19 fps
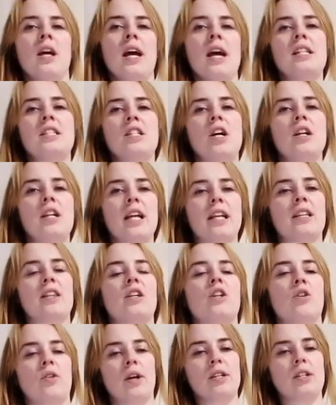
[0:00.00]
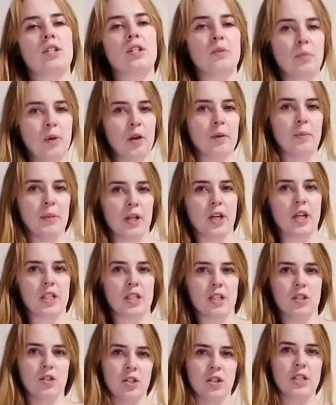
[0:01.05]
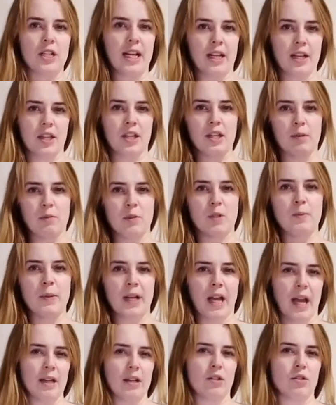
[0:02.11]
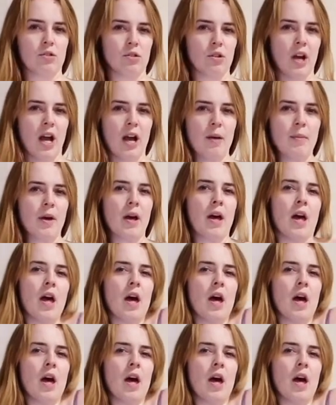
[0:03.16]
It's not like the greatest support because it's just like a thin spaghetti strap,